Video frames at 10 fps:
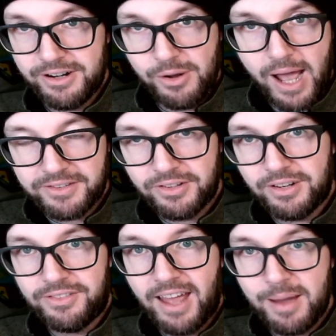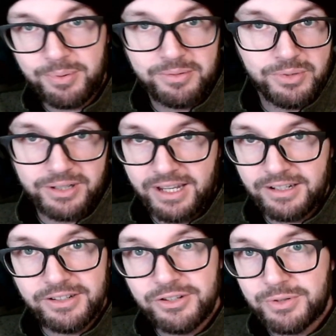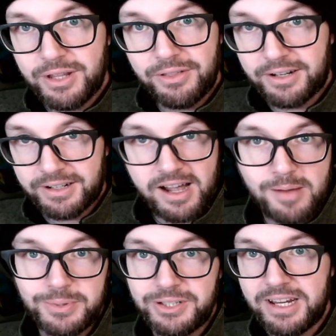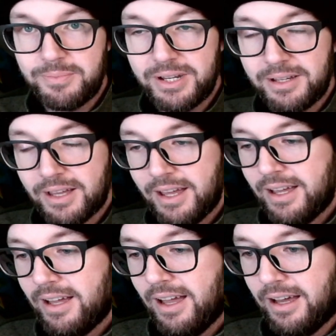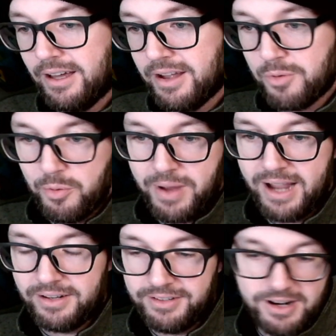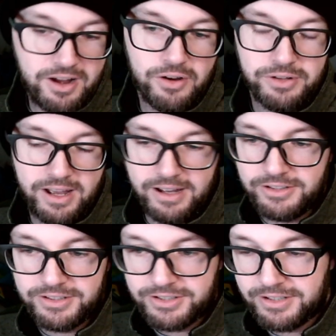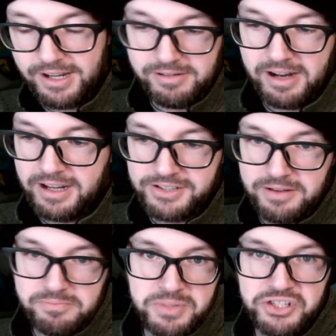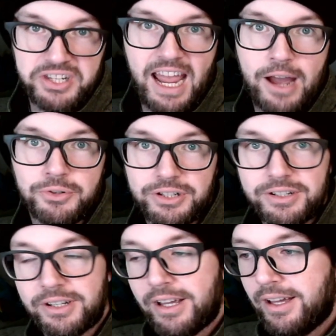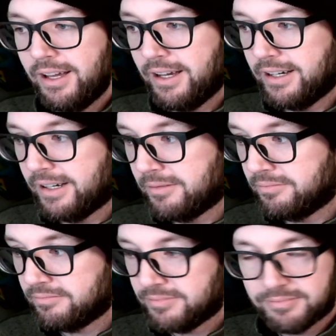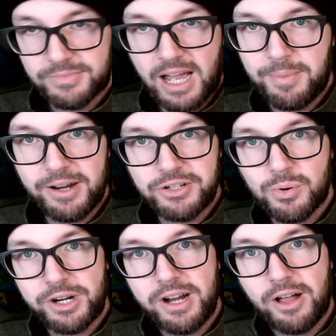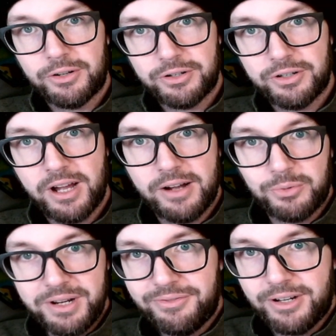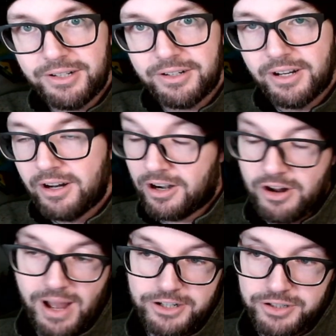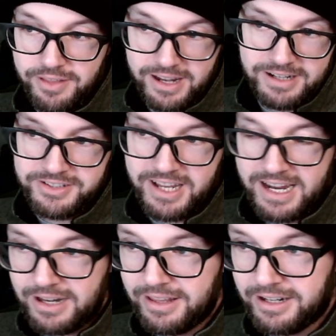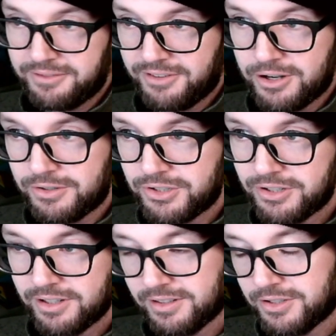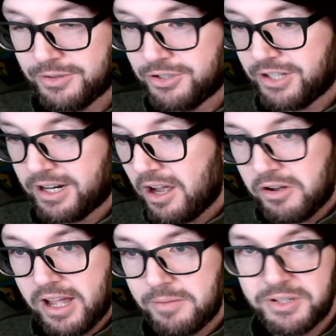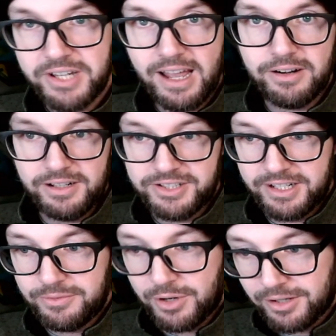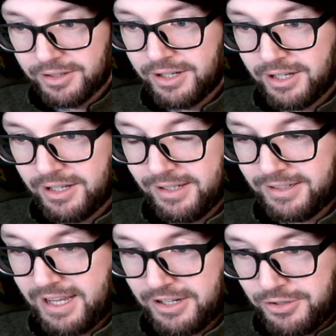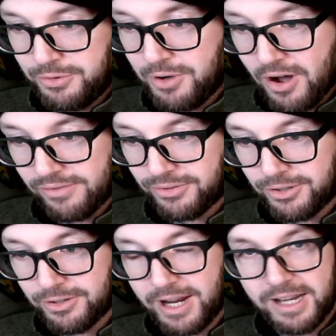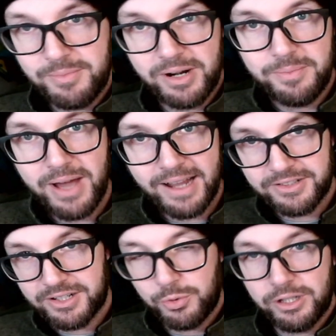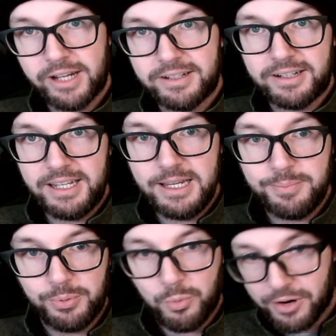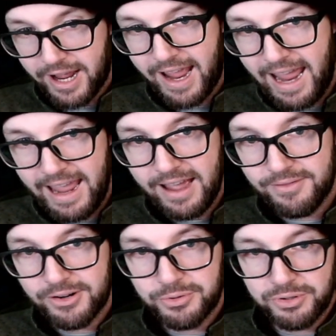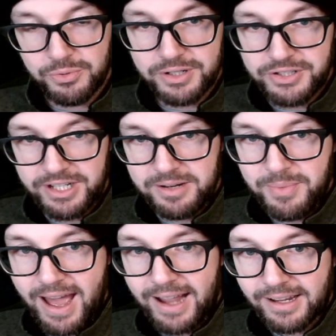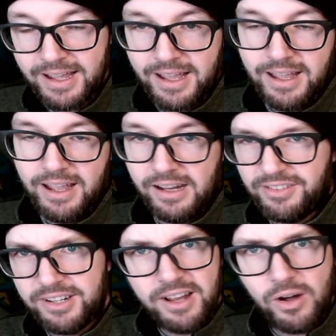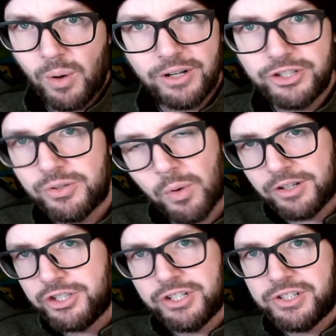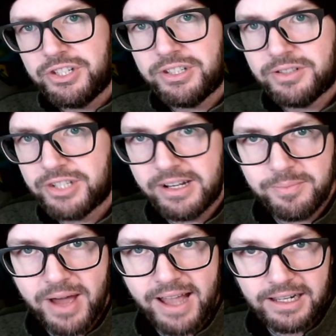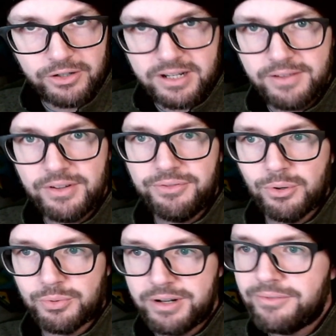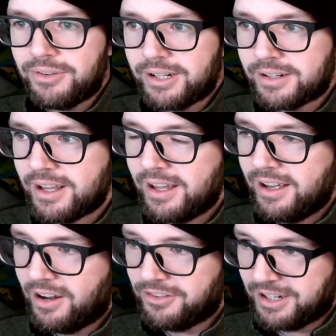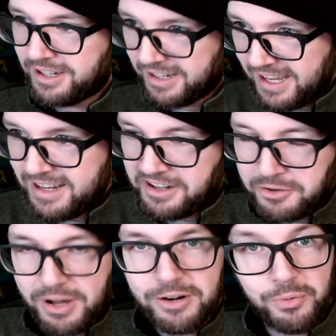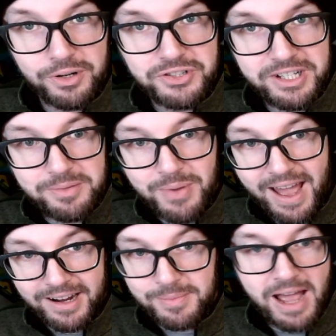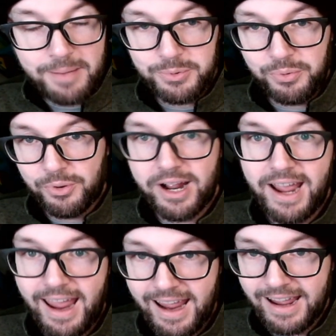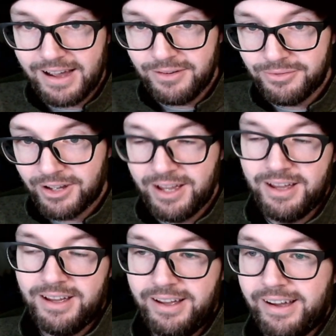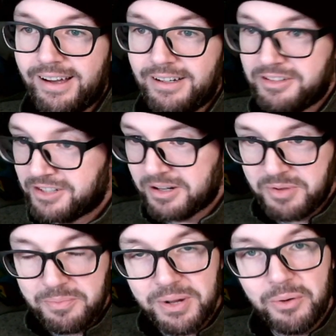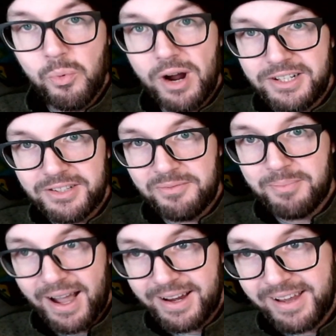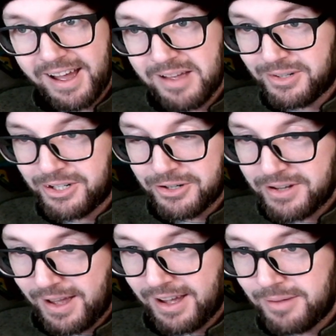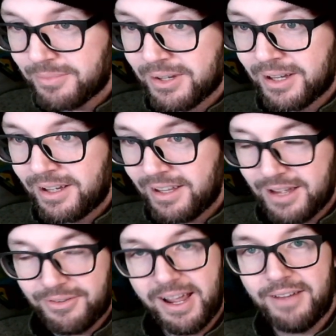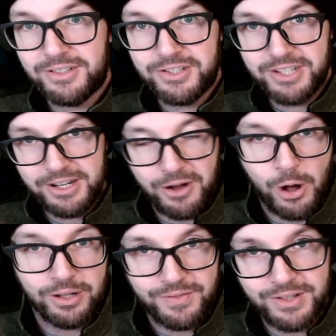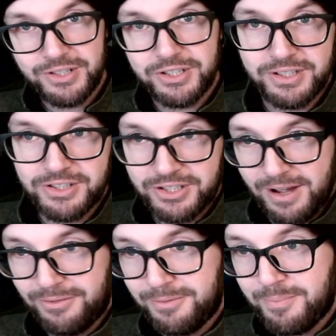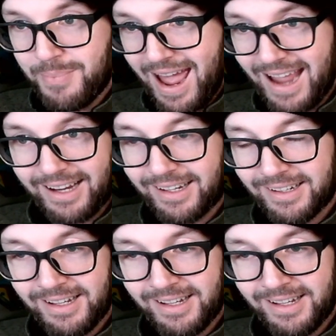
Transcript: No accidents happened, but can you do anything to compensate me? They wrote back and said, oh, yeah, I guess I miscounted. How about a $20 refund? Or no, actually, they didn't say anything at first. They were just like, oh, yeah, I miscounted. I said, well, can you offer any money back? Because I would like to keep what I have. I don't really want to send it back. And he said, no, why don't you just send it back and I'll give you a full refund. I was like, again, I don't want to send it back. I'm happy with what I have. It's going to be a big waste of my time and your time if I have to send all of this stuff back.